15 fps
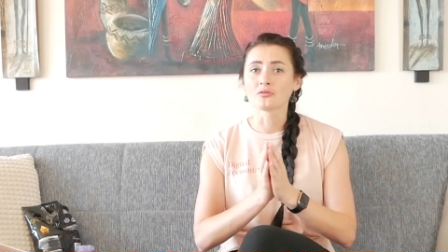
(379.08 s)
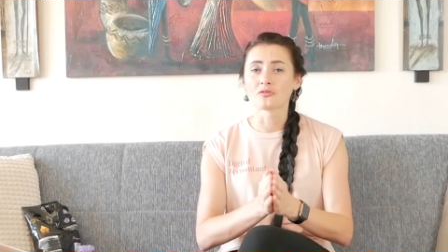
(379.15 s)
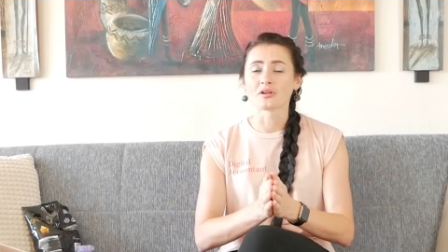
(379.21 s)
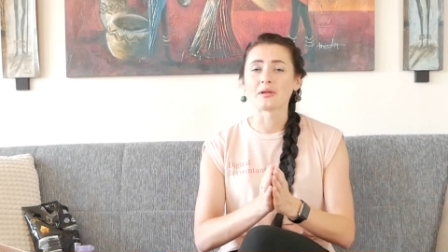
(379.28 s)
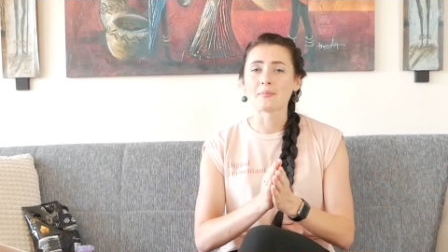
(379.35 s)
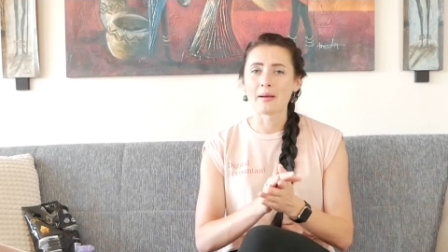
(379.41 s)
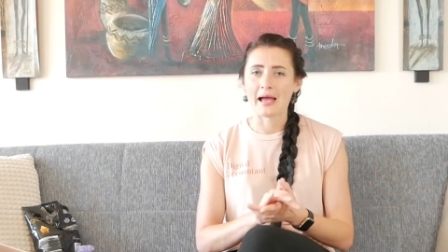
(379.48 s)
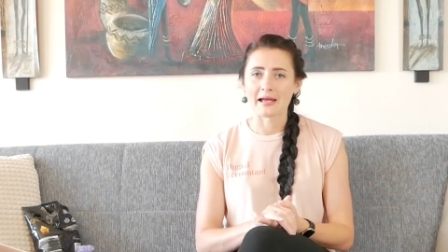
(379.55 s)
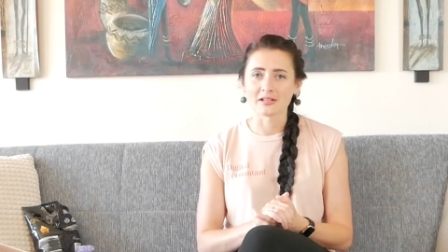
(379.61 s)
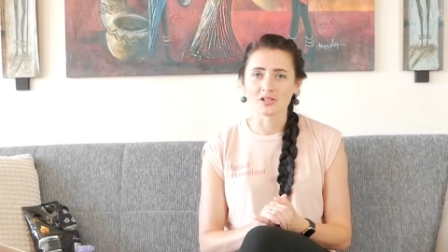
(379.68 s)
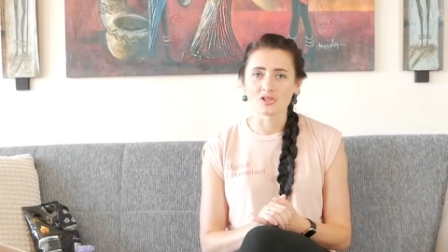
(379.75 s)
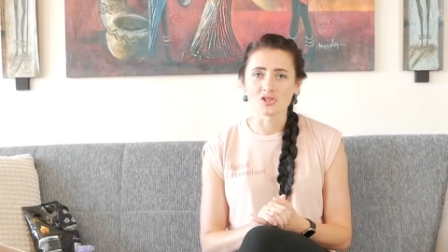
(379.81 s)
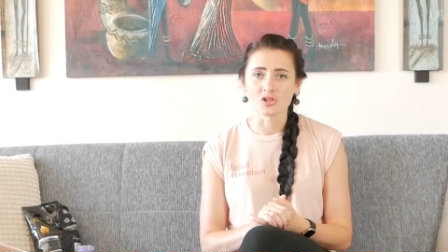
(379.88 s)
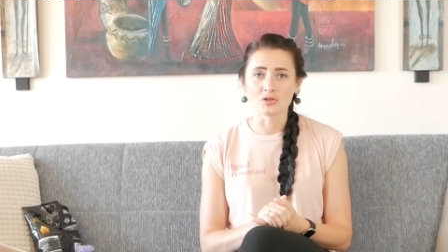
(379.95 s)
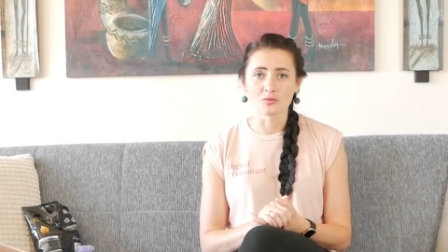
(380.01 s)
free
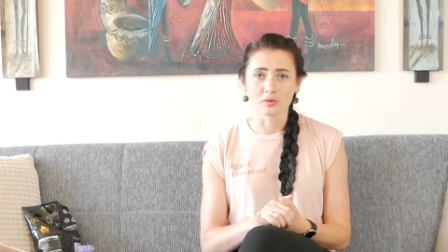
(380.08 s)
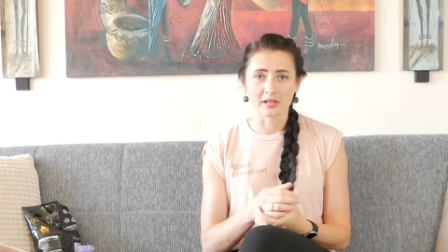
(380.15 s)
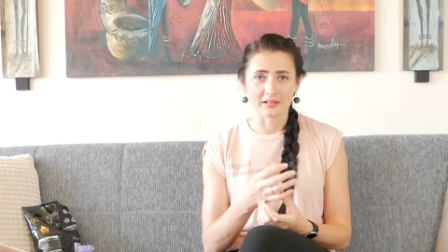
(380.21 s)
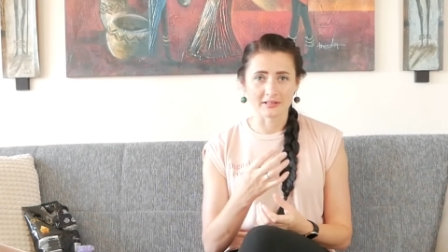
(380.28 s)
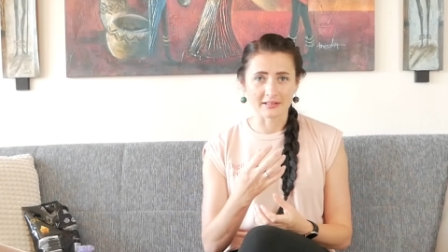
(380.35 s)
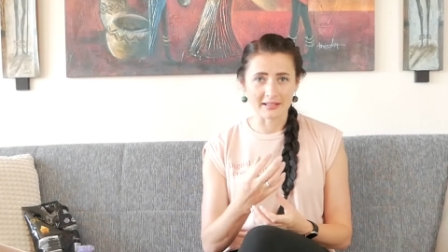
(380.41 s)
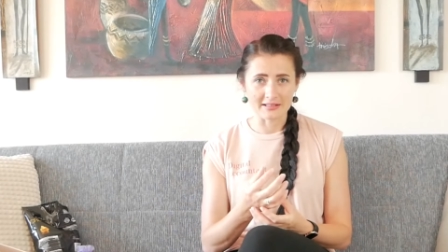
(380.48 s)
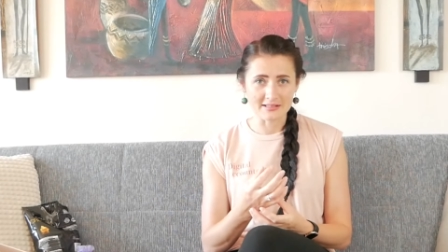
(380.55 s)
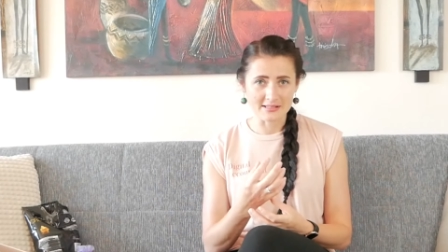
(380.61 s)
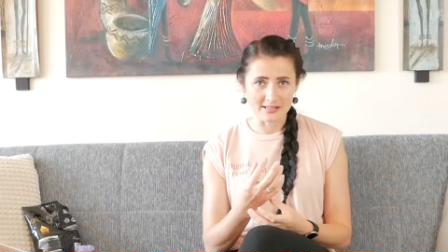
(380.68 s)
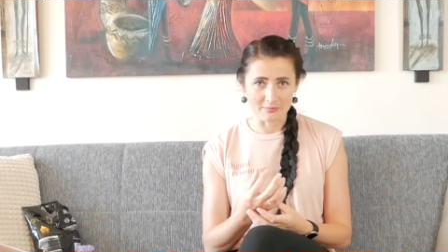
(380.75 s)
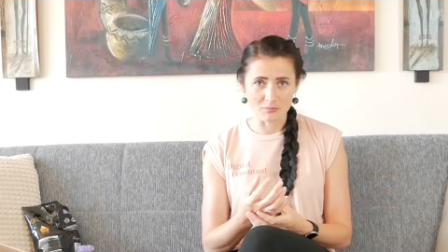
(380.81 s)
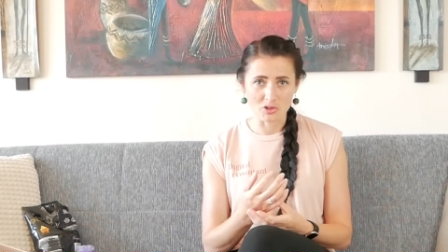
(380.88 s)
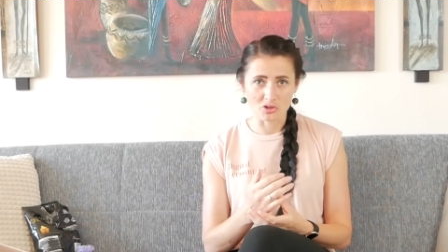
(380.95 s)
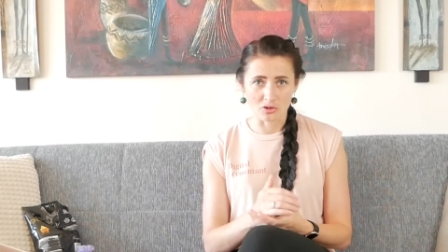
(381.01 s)
package you can get
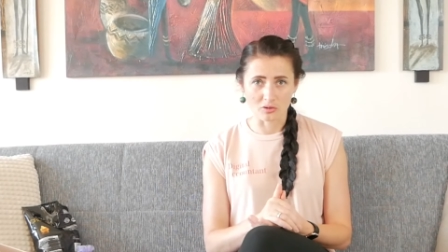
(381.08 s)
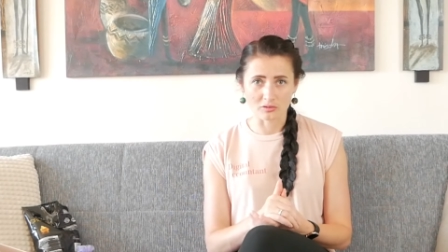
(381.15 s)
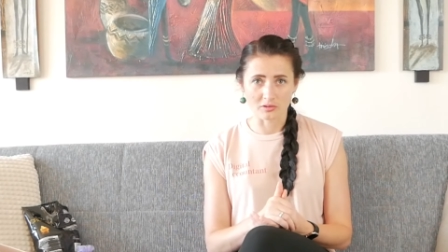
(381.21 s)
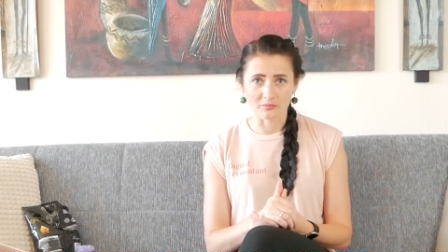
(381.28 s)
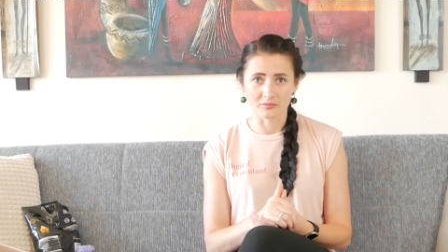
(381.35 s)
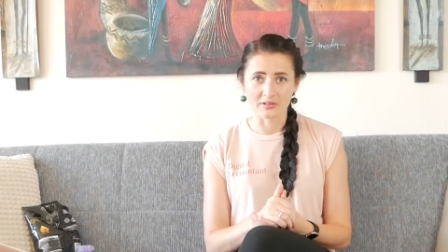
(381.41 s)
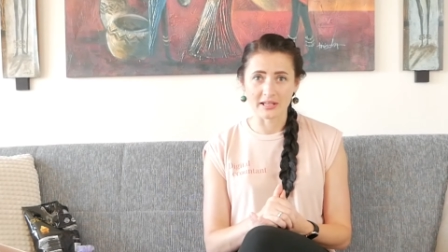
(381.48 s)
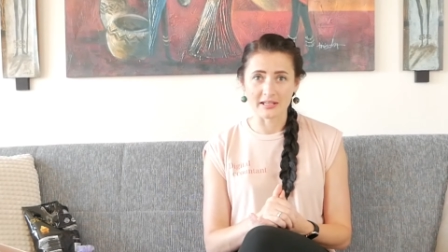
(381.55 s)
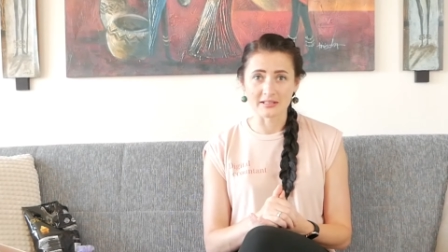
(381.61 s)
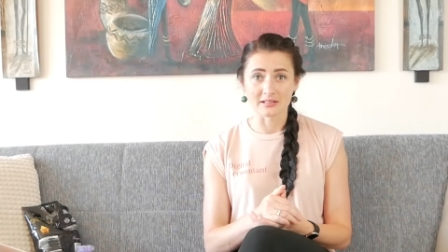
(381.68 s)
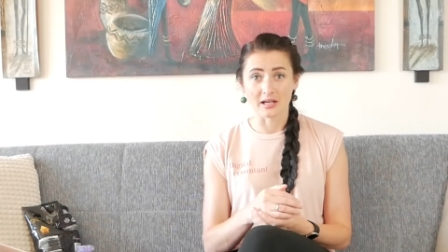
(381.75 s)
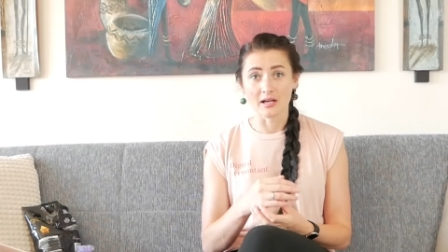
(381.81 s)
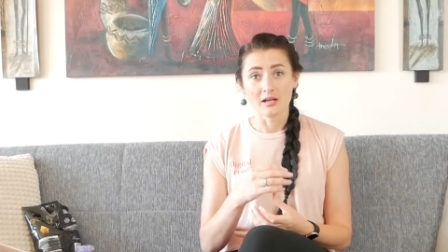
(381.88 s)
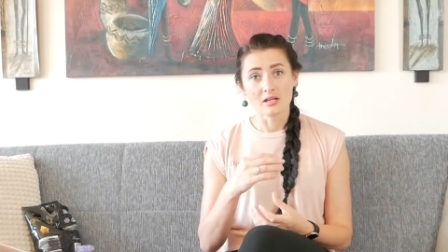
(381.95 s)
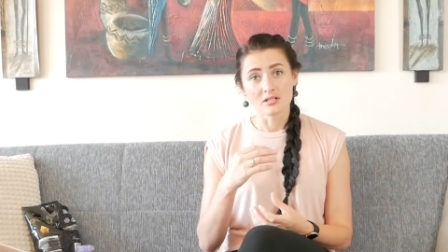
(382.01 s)
some sort of
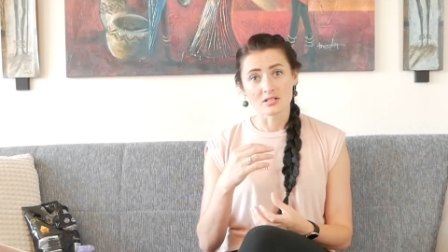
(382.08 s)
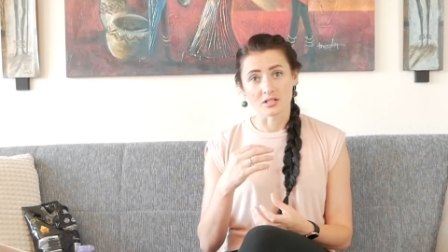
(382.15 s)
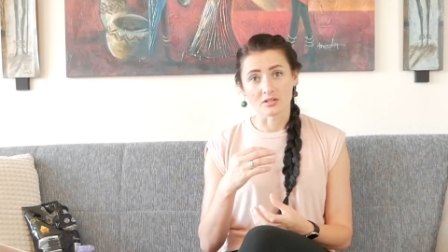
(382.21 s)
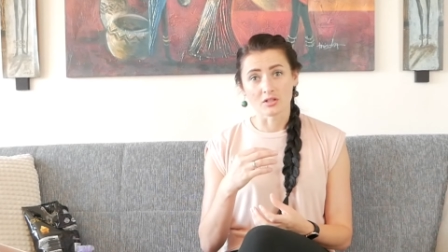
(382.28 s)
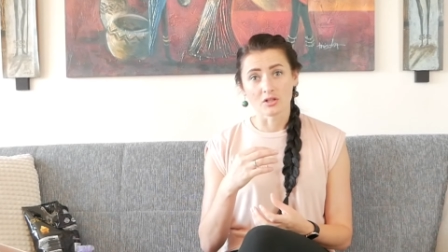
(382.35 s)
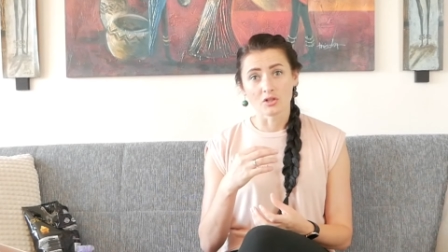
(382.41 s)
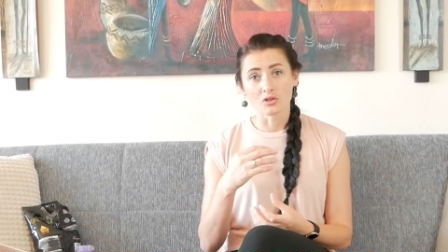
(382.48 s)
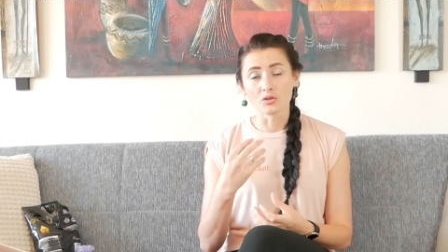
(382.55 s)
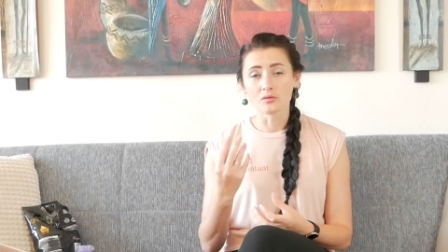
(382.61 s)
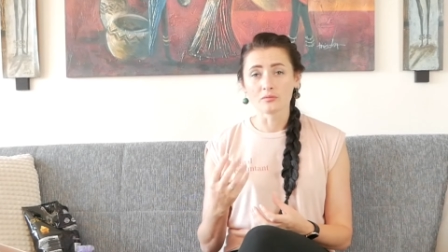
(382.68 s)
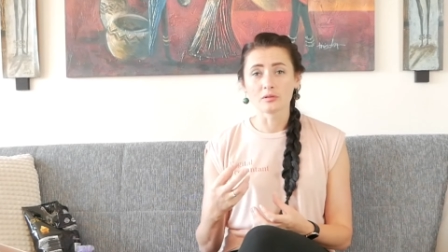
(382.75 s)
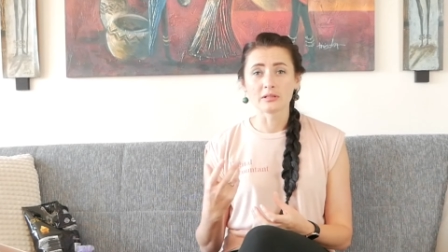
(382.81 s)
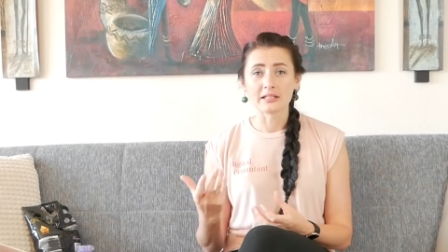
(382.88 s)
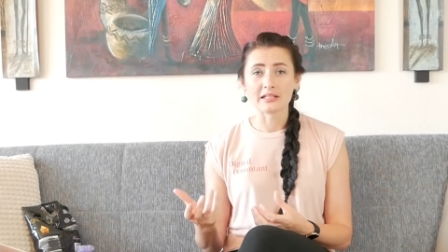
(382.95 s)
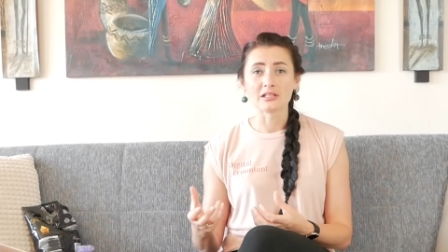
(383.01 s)
data that you
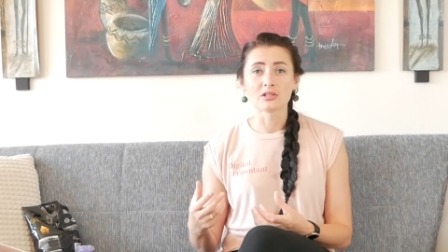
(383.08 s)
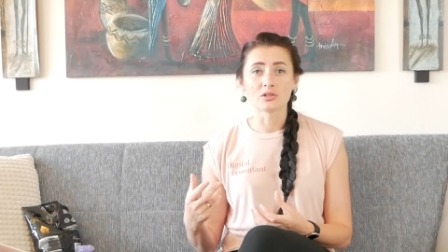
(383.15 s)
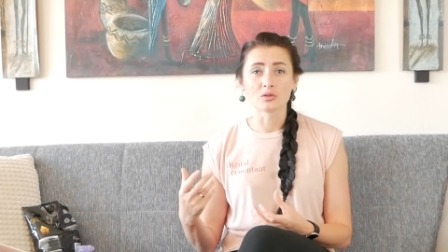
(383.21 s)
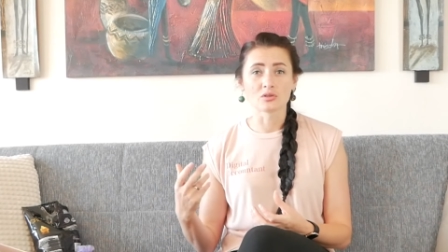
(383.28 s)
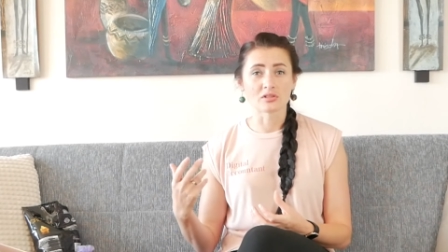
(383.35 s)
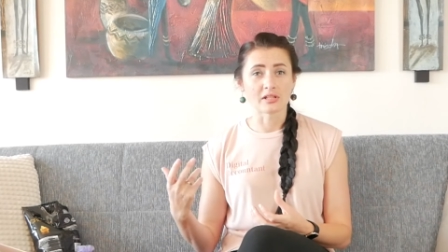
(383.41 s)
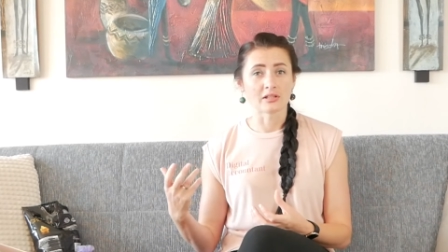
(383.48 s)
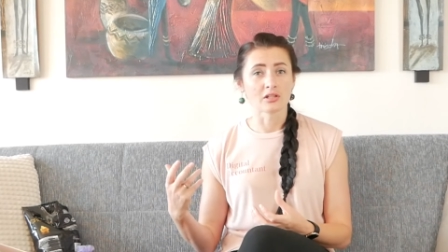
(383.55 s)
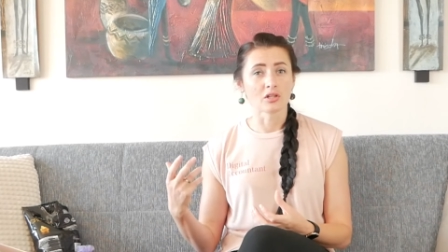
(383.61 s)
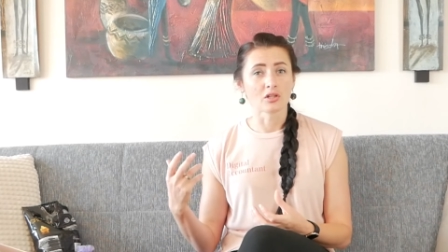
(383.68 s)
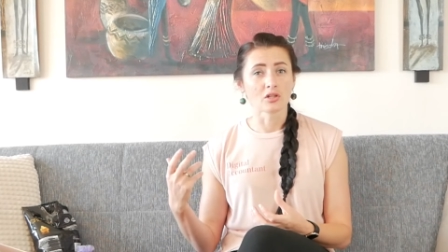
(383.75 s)
will need to then